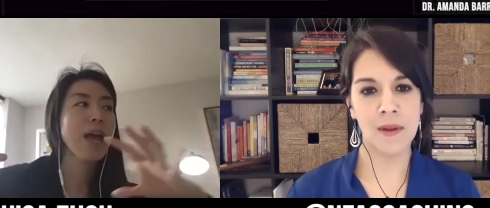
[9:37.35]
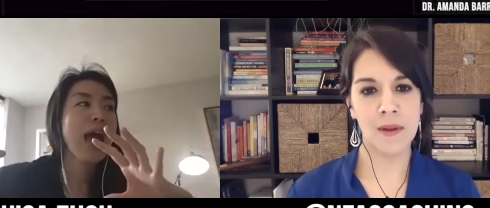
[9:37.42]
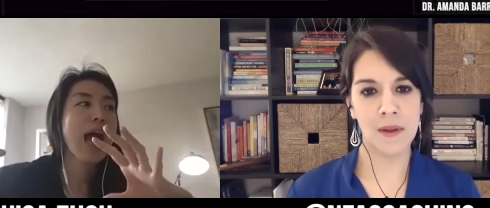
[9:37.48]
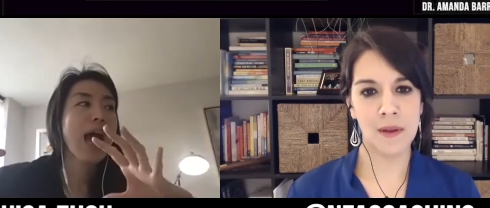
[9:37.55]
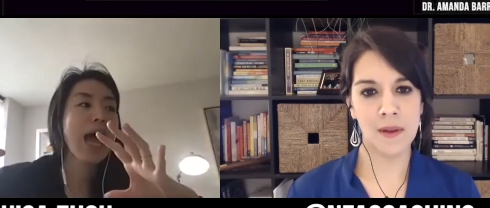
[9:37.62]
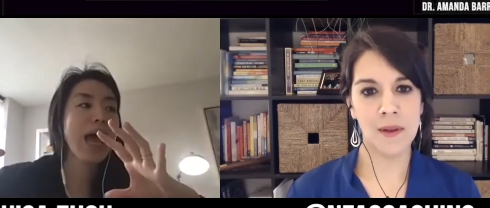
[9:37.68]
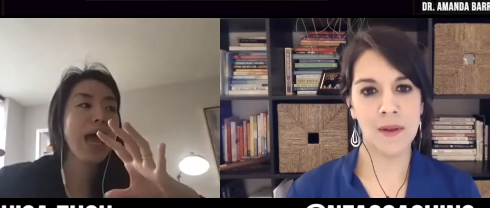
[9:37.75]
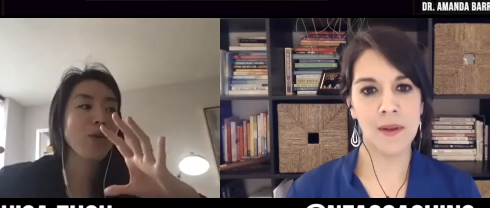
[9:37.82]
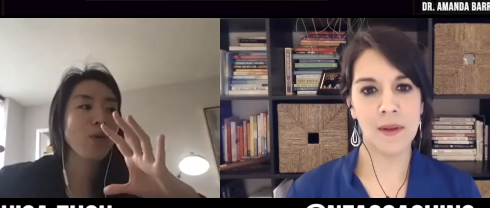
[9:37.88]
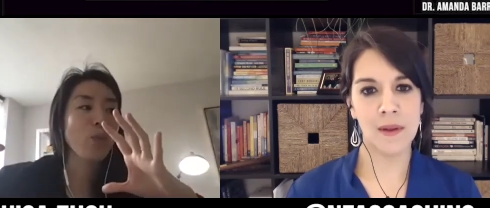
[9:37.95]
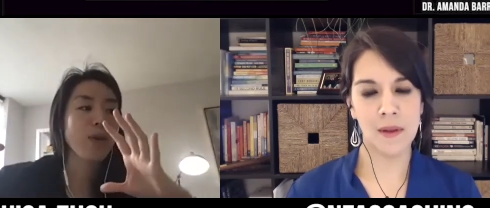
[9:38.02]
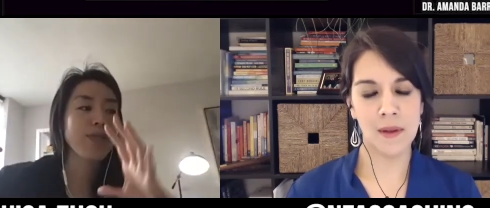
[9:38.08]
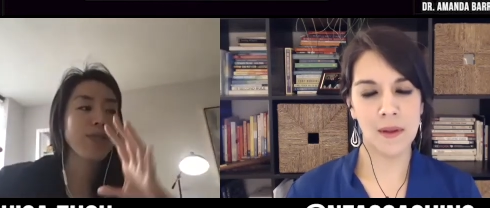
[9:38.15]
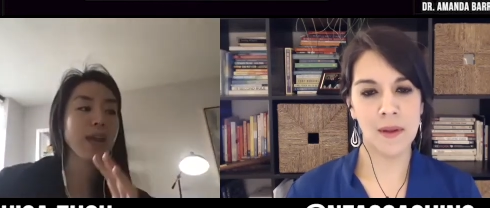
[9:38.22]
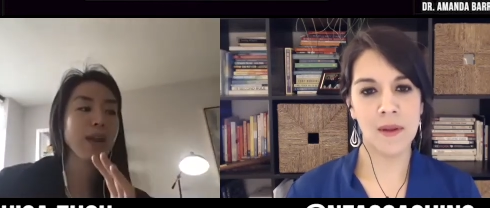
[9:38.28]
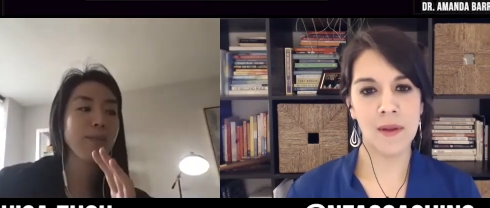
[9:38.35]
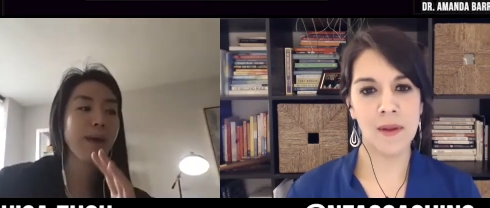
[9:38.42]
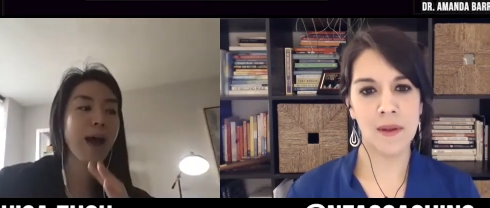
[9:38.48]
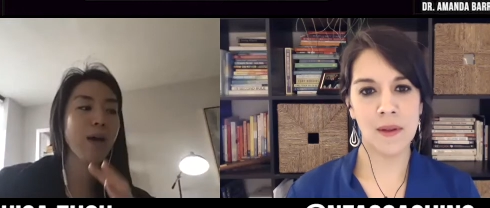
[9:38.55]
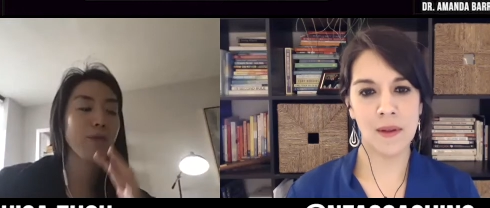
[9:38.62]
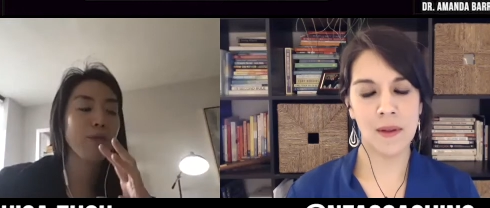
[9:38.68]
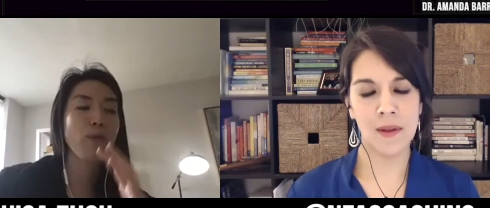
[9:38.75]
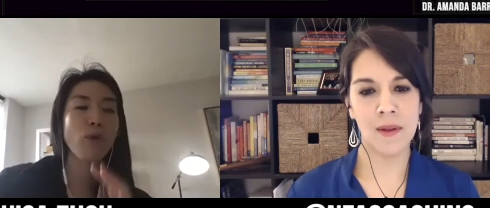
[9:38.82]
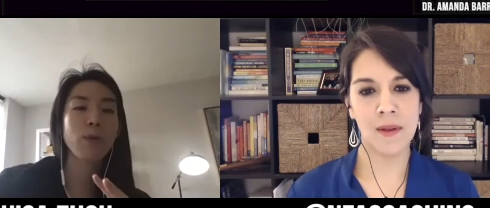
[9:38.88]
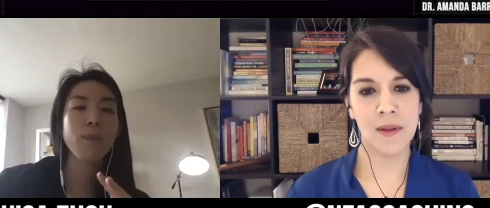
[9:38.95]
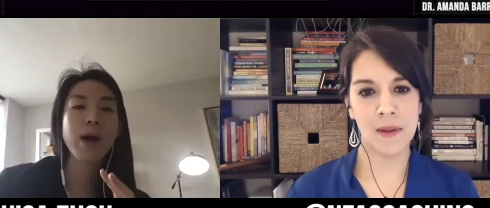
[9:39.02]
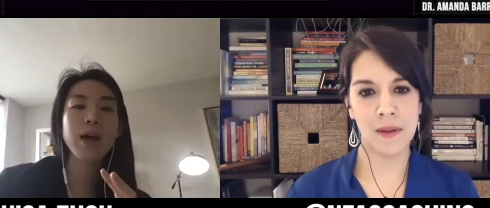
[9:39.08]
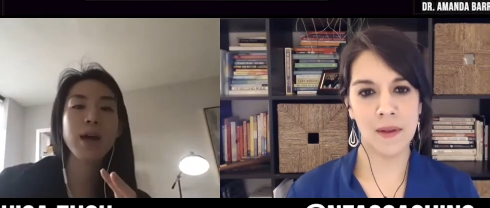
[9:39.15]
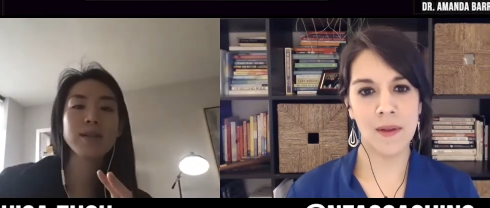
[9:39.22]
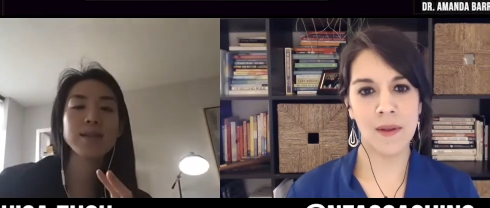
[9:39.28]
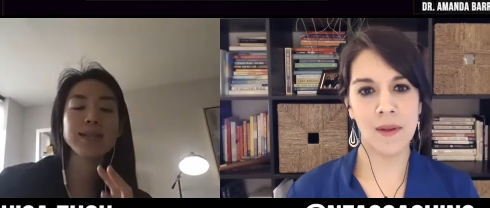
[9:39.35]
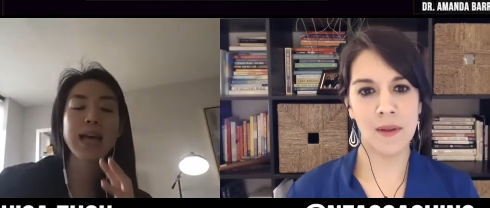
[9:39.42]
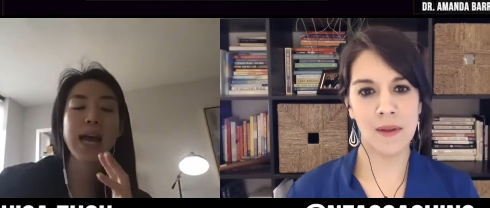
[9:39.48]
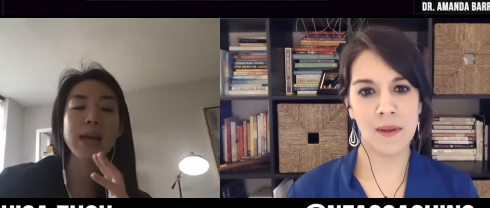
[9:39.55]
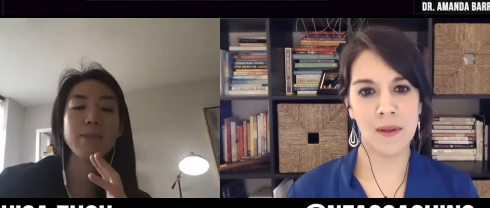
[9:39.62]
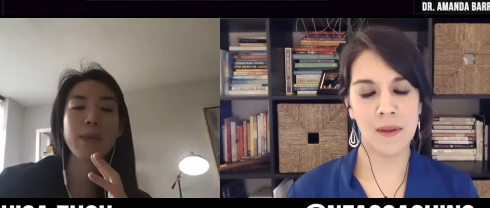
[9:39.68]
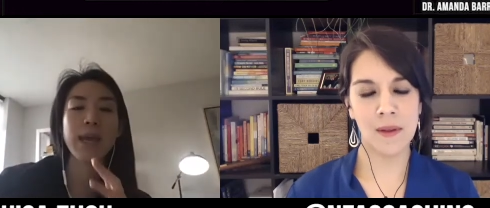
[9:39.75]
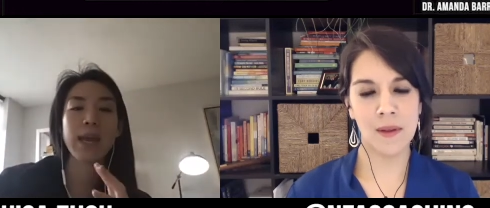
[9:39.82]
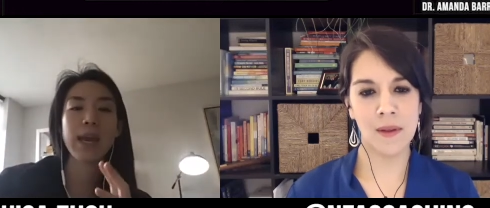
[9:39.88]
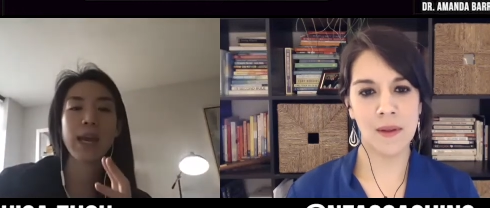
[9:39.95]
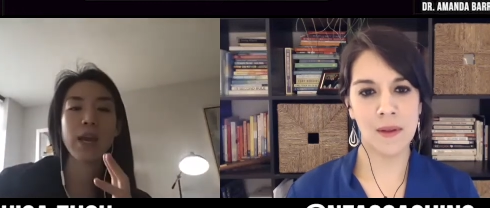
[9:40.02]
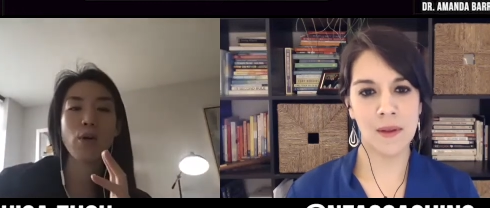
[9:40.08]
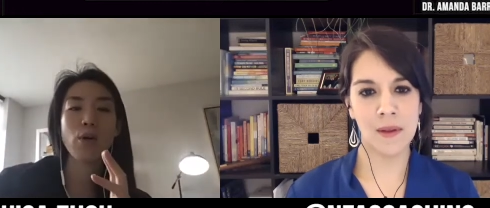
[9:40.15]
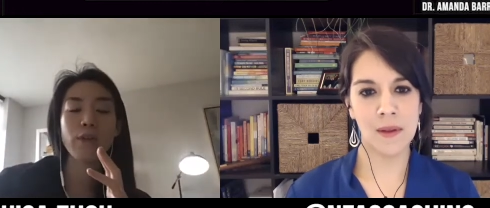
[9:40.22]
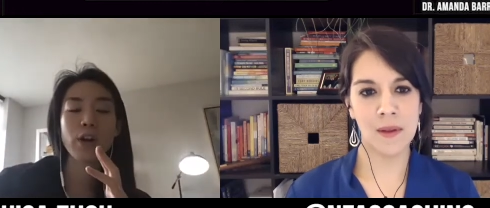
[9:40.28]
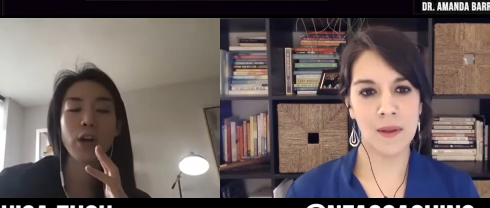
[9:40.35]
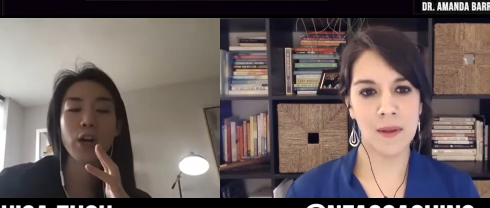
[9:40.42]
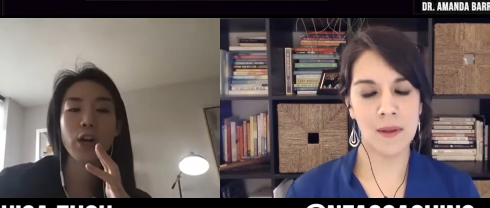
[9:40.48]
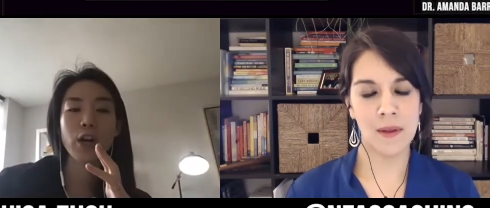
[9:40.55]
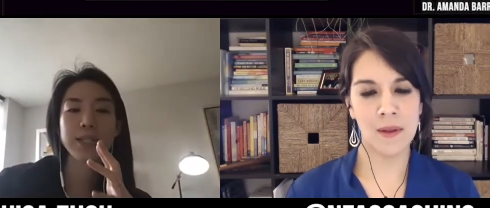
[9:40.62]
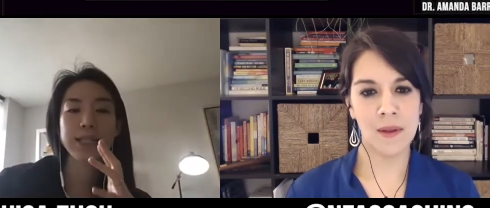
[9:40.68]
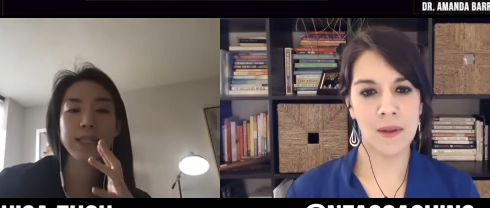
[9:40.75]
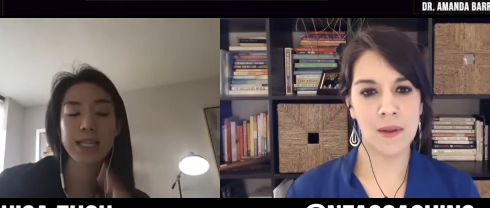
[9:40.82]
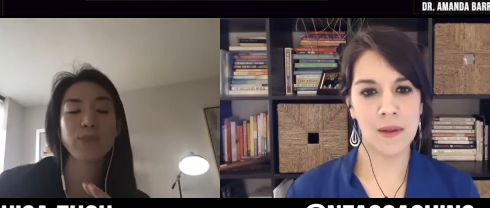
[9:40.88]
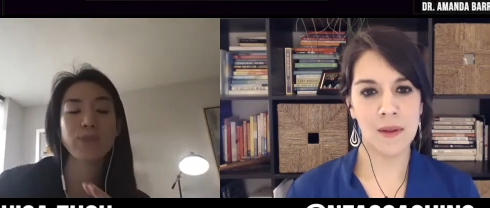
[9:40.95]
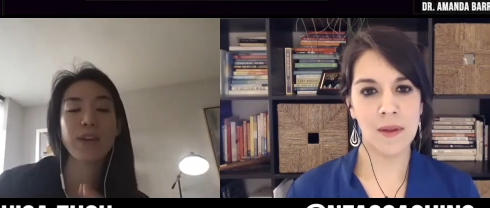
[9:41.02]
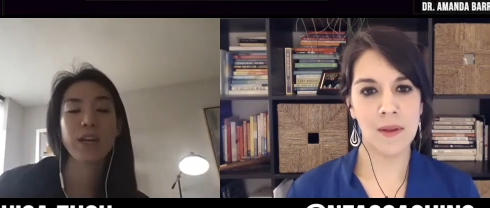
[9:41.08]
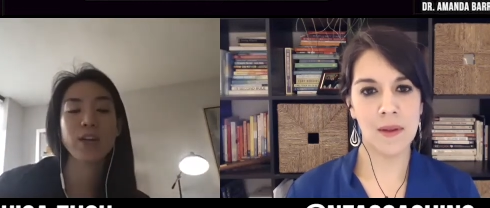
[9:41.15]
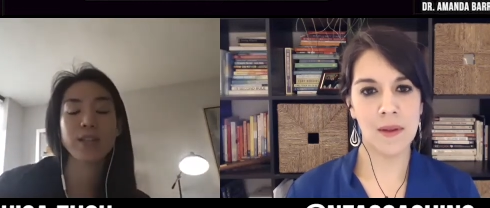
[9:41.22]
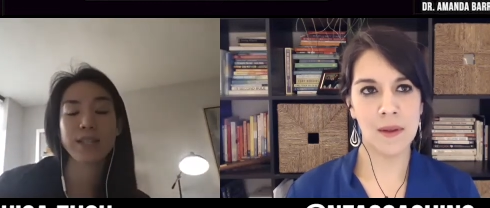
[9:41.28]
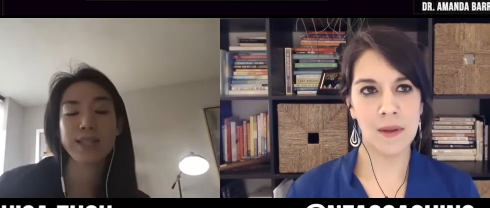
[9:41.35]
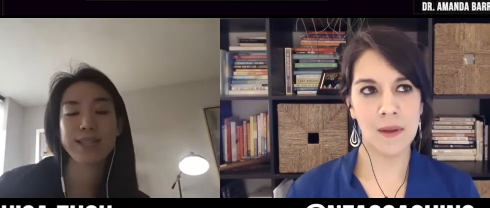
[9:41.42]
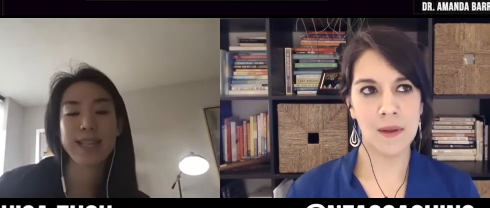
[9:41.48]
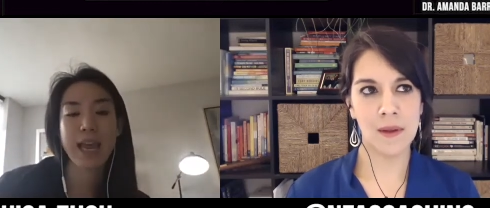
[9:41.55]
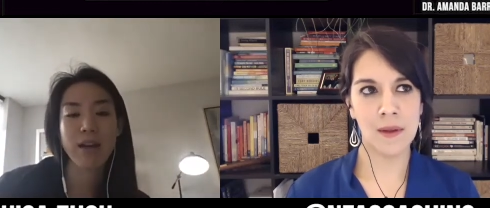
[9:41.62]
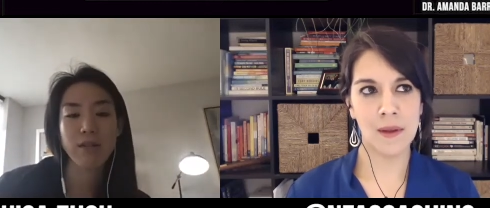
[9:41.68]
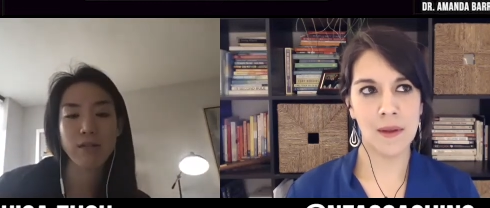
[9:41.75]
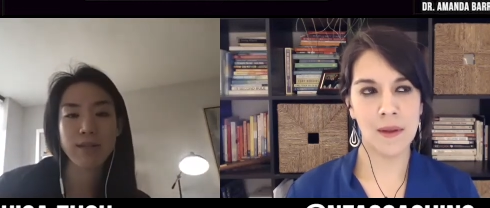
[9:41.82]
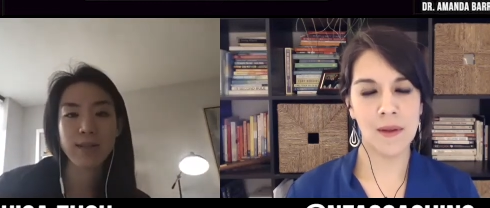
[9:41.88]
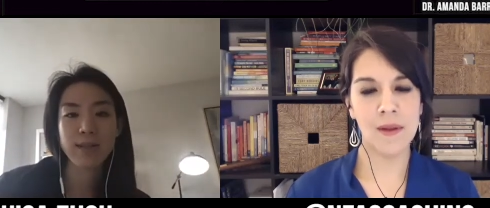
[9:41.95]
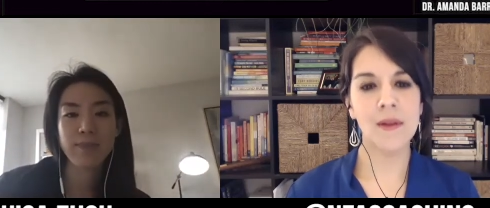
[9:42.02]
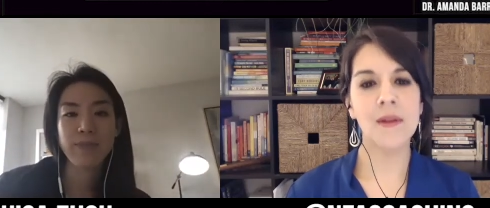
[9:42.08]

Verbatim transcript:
Speaker 1: and within about four months i made over six figures in sales